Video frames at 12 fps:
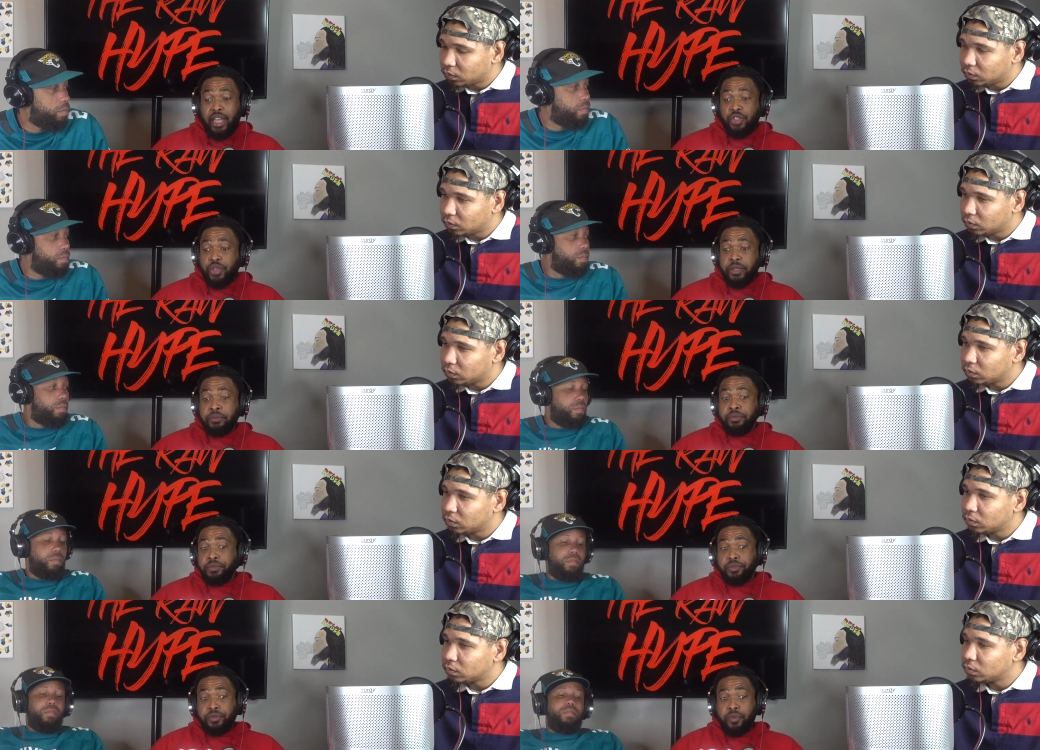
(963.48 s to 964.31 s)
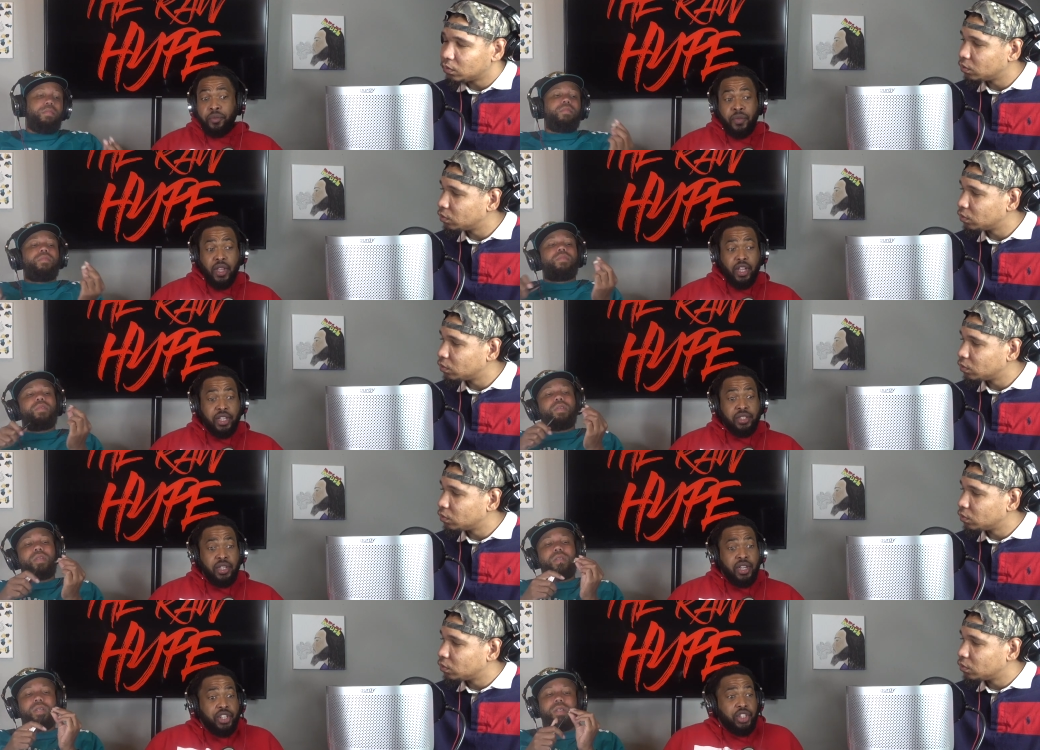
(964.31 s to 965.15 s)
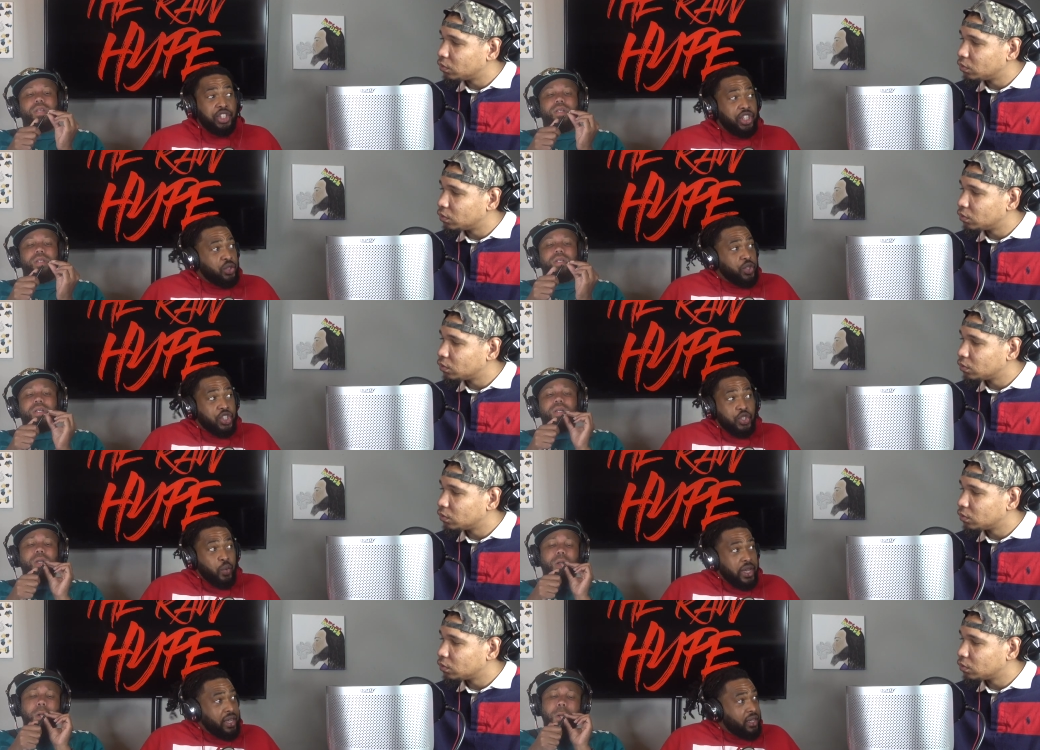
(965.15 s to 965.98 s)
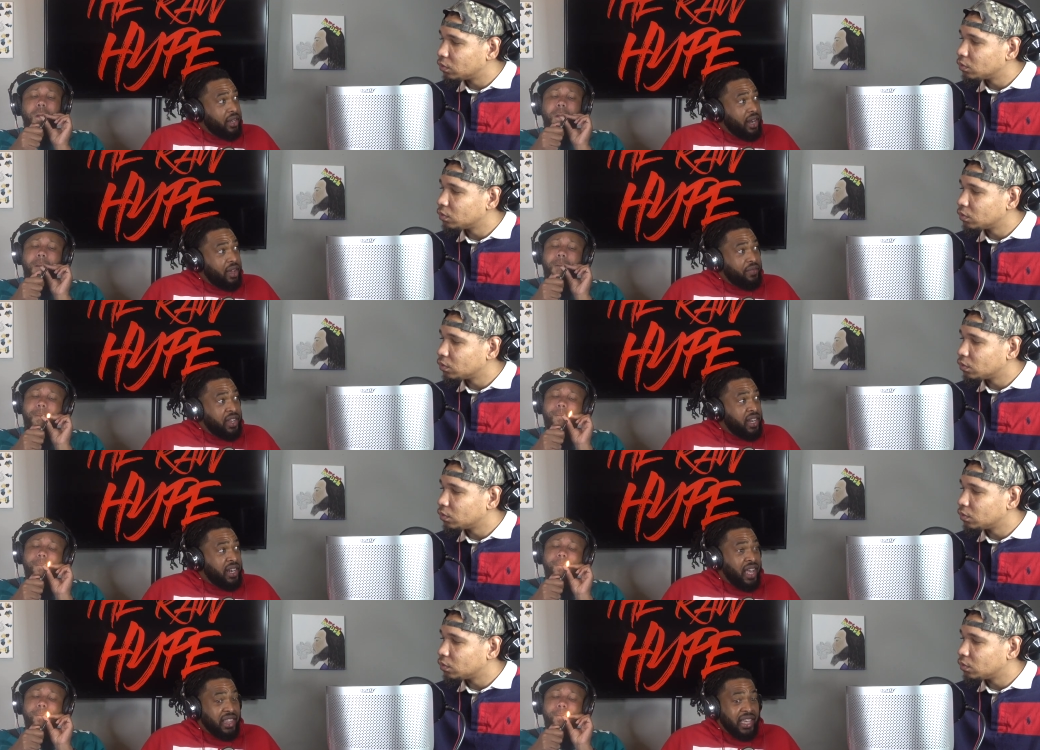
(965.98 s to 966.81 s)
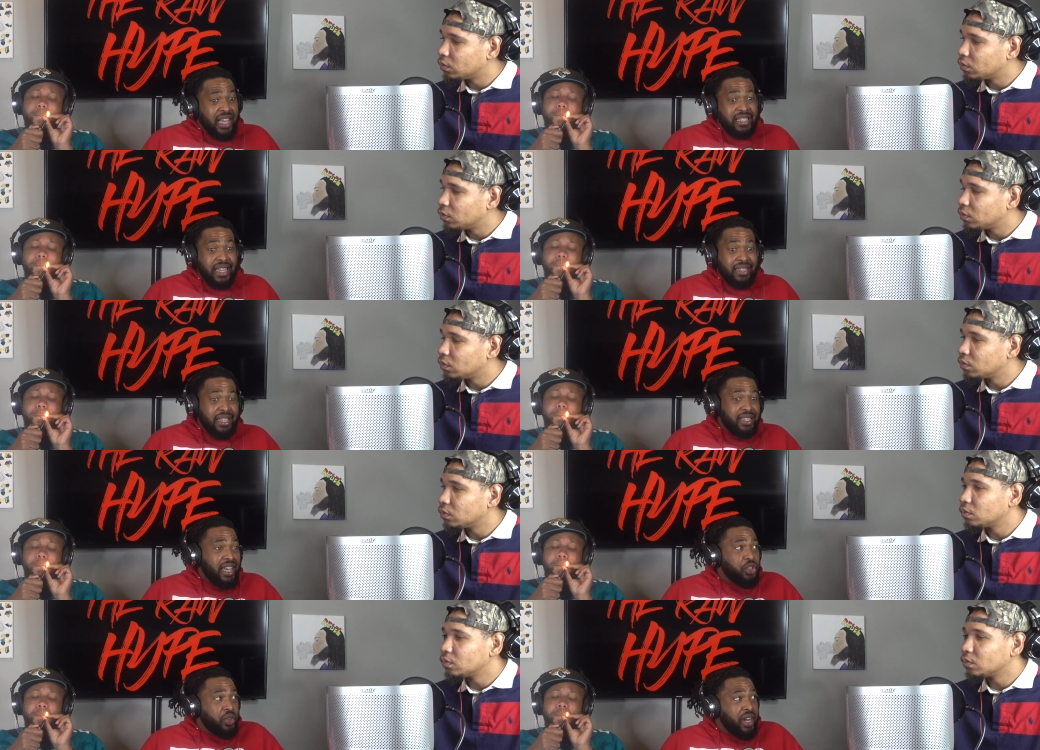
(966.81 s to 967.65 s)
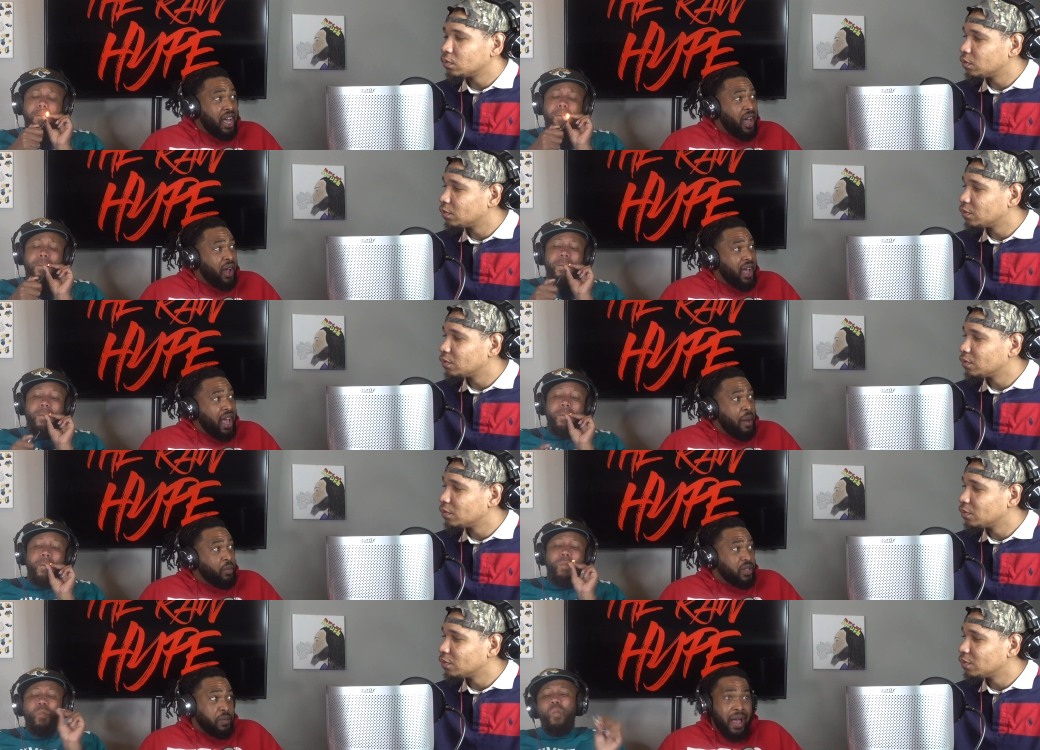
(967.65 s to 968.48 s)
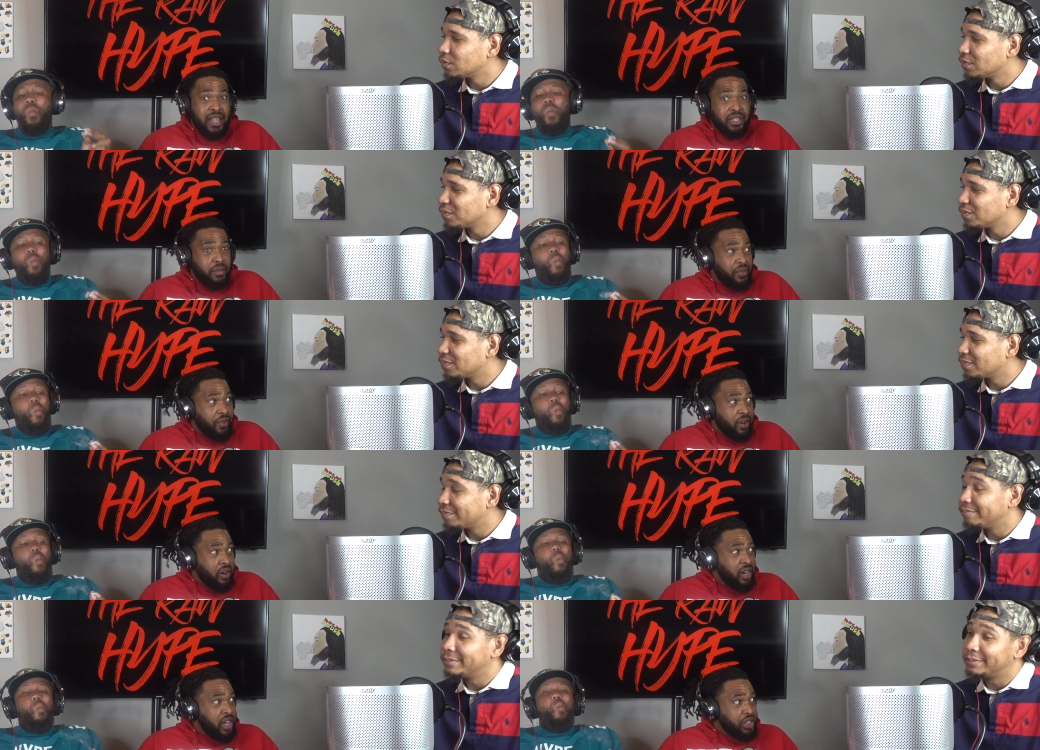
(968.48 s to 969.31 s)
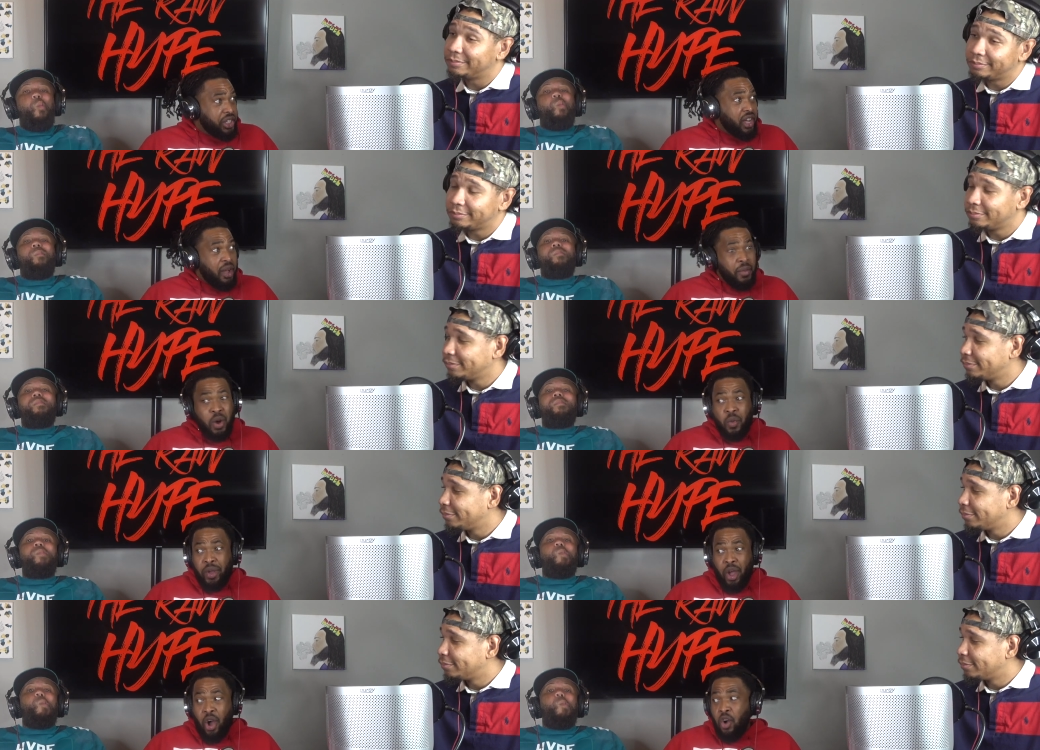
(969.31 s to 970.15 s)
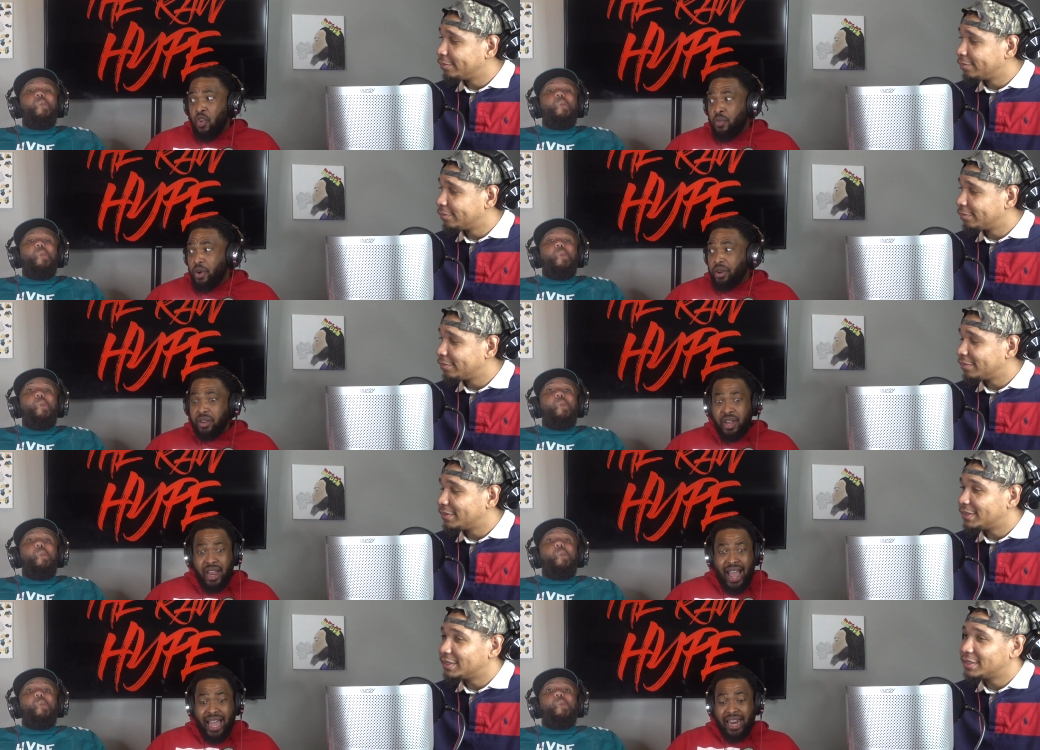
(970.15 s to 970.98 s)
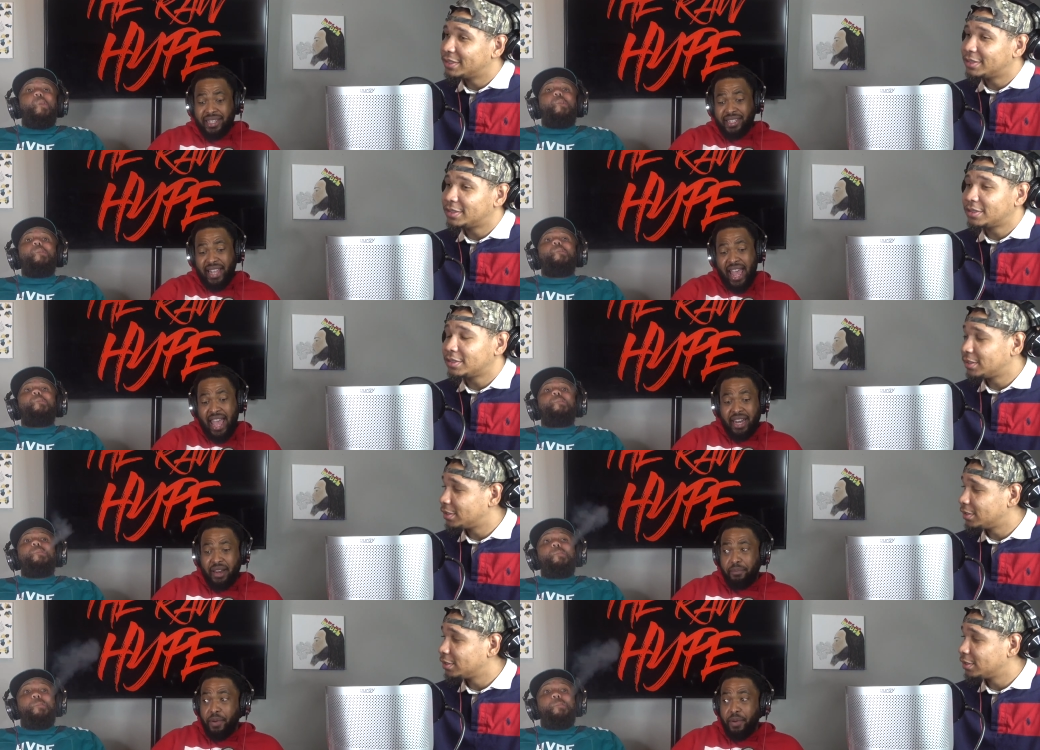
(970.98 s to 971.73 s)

Speaker 1: Adri because she just was sweet, loving, and nothing. I was like, this Adri now, I'm responsible for her. She come home with homework. I got to sign the